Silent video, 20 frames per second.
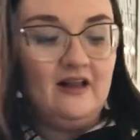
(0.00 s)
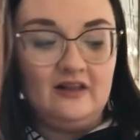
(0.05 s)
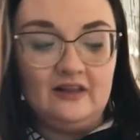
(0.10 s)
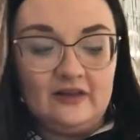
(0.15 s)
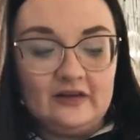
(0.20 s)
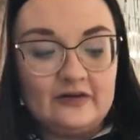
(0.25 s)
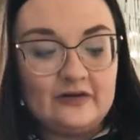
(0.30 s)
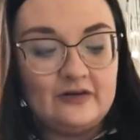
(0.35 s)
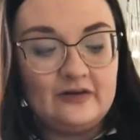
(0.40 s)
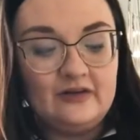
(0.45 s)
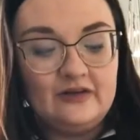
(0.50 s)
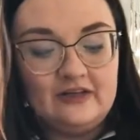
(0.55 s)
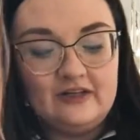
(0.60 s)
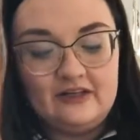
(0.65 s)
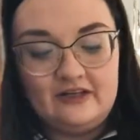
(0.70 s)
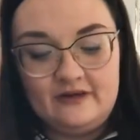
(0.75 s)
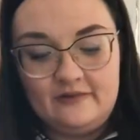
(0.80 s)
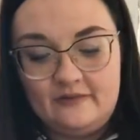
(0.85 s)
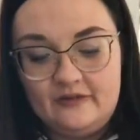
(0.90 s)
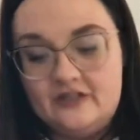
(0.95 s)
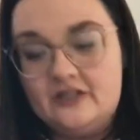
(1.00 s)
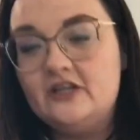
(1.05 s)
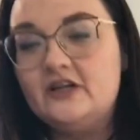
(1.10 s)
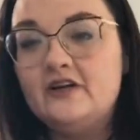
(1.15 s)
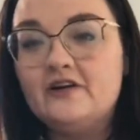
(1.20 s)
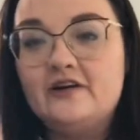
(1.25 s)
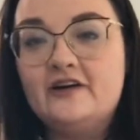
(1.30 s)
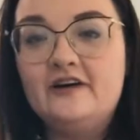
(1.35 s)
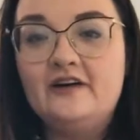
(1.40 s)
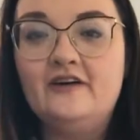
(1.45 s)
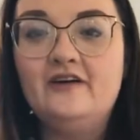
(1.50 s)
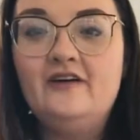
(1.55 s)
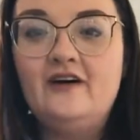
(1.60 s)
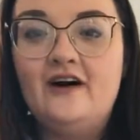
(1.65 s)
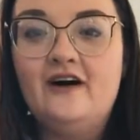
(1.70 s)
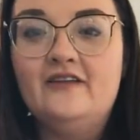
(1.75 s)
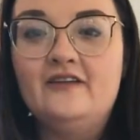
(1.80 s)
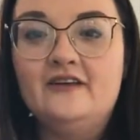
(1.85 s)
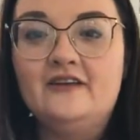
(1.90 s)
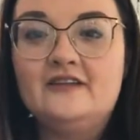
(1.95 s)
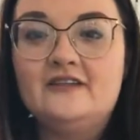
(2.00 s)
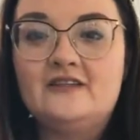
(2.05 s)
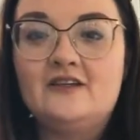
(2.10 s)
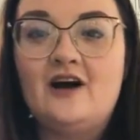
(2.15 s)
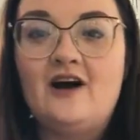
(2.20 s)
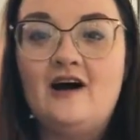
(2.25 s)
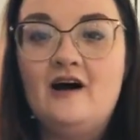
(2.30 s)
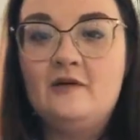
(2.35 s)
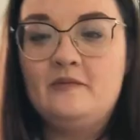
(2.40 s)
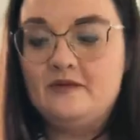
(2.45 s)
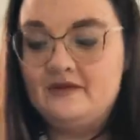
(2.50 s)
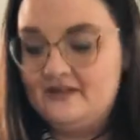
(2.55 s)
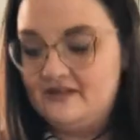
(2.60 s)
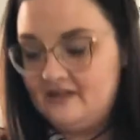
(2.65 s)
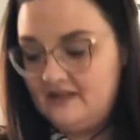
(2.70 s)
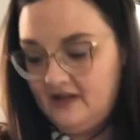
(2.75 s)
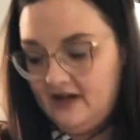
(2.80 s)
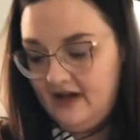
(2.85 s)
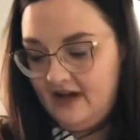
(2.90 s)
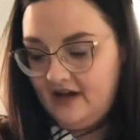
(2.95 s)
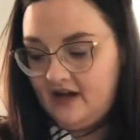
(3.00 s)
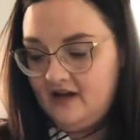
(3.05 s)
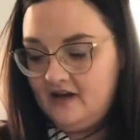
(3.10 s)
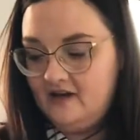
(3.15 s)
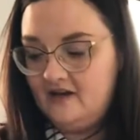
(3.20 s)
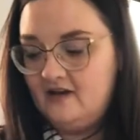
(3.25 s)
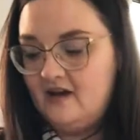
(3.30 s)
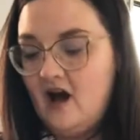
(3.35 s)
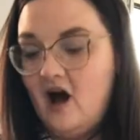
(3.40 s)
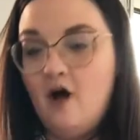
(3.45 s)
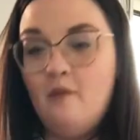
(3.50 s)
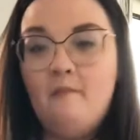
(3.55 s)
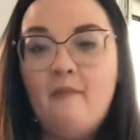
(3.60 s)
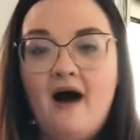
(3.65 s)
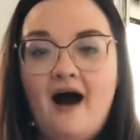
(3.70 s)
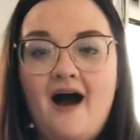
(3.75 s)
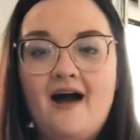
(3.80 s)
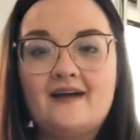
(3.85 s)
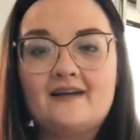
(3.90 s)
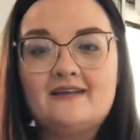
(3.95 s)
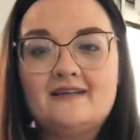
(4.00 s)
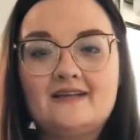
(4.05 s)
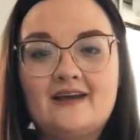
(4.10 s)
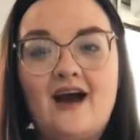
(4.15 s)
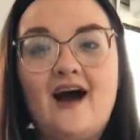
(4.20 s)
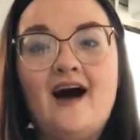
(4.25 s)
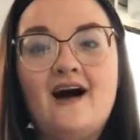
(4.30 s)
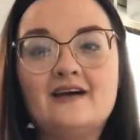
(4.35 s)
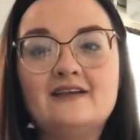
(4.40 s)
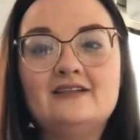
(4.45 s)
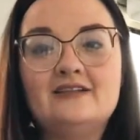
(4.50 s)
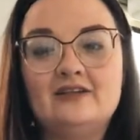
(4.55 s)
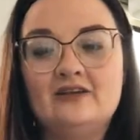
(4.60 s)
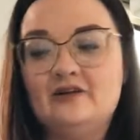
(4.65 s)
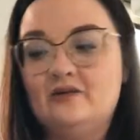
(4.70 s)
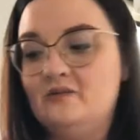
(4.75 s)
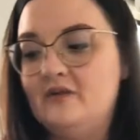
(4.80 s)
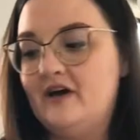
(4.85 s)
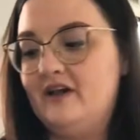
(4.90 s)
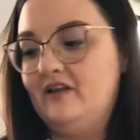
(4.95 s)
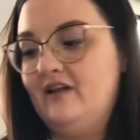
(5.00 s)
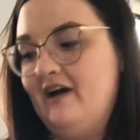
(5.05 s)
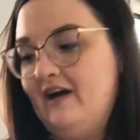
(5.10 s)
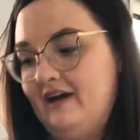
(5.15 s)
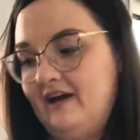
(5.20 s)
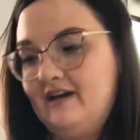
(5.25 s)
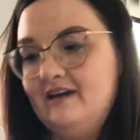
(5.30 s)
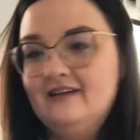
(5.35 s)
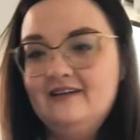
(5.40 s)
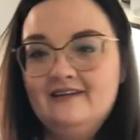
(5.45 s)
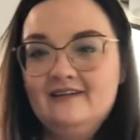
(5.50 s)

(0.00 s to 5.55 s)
literally the material on this top is like a boxed costume at like